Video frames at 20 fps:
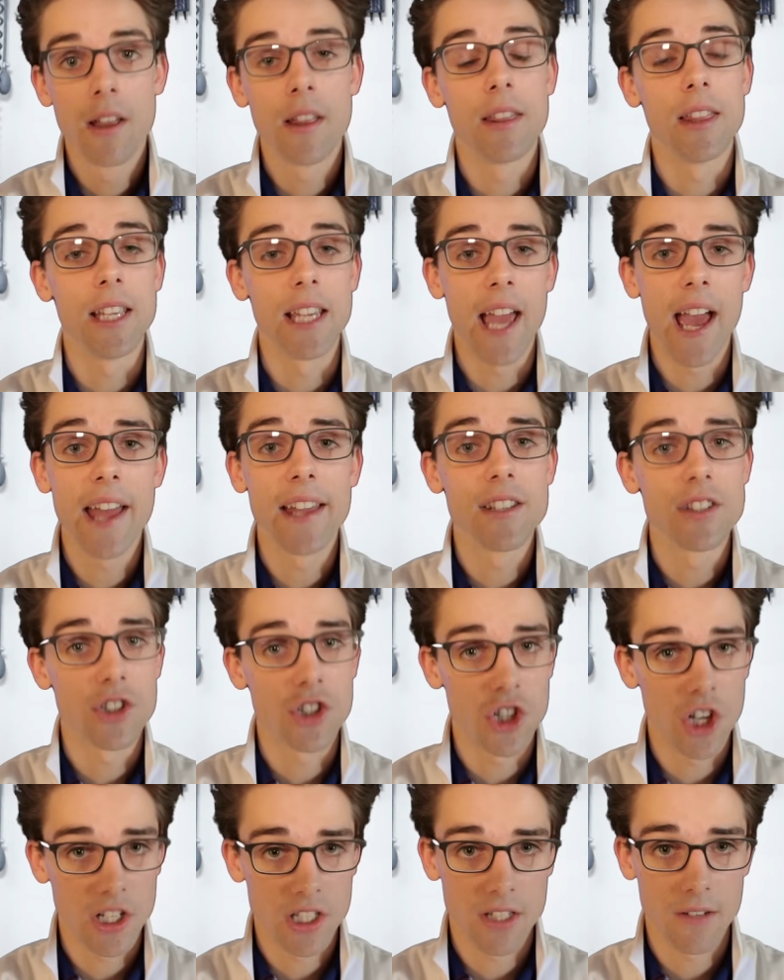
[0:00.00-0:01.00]
The ends
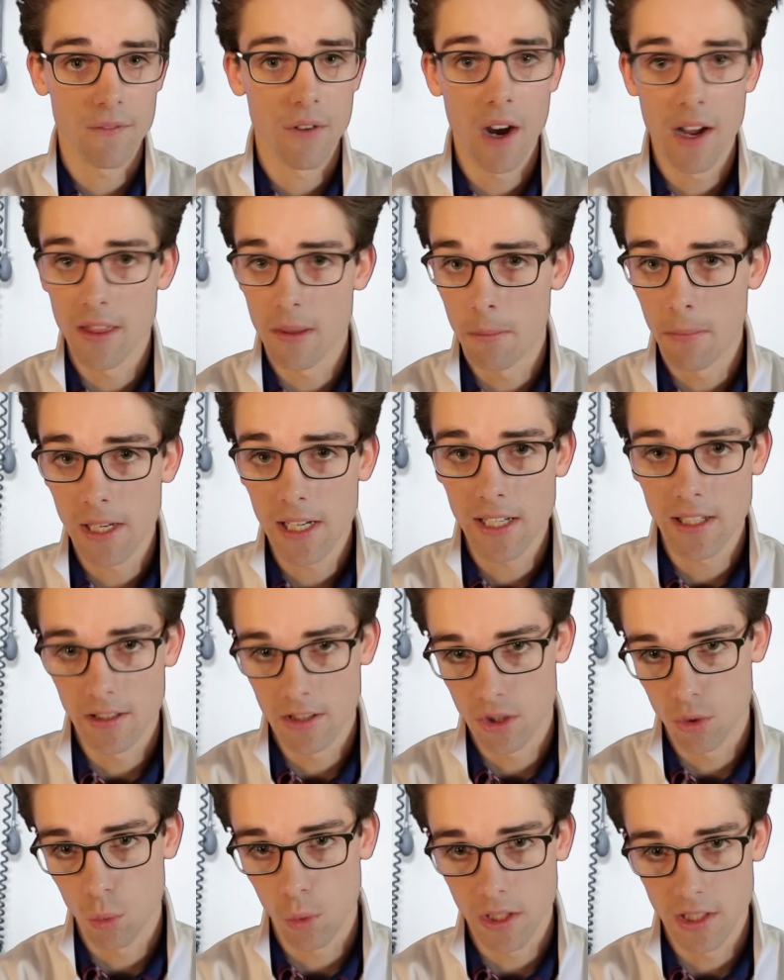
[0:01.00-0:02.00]
justify the
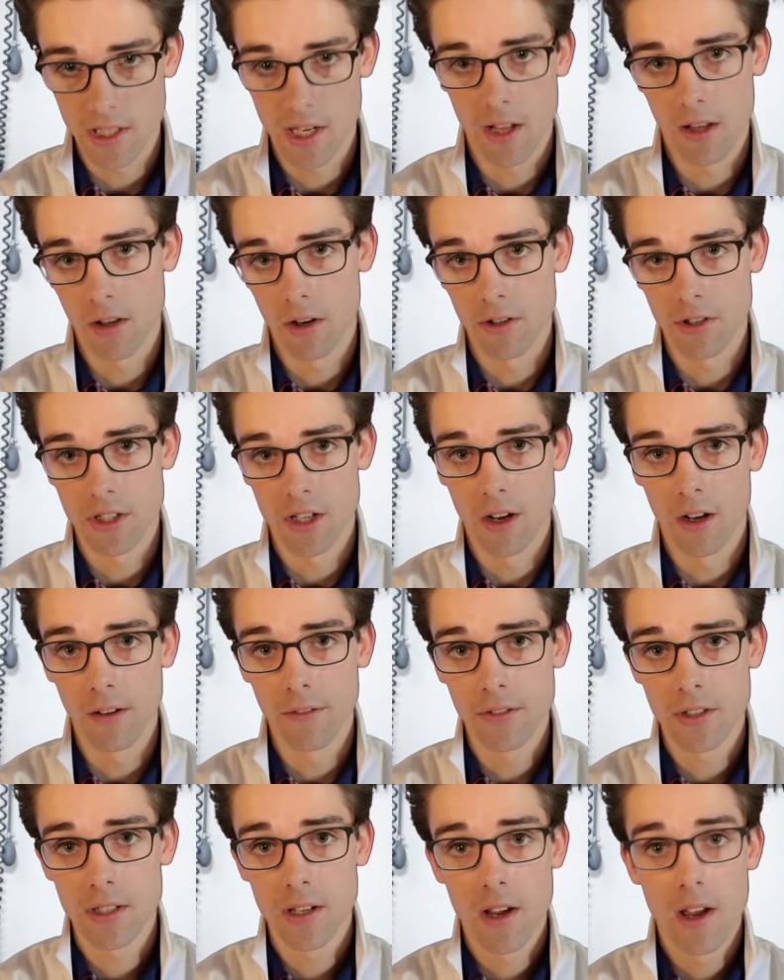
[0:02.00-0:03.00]
means, we tell
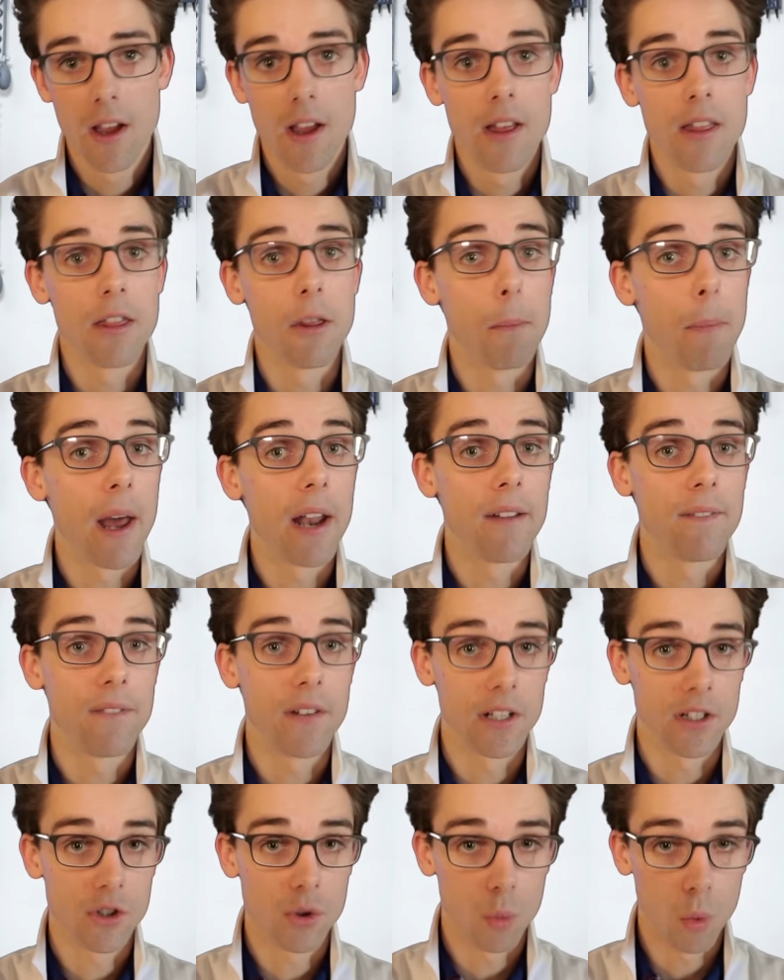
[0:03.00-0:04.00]
ourselves, the benefits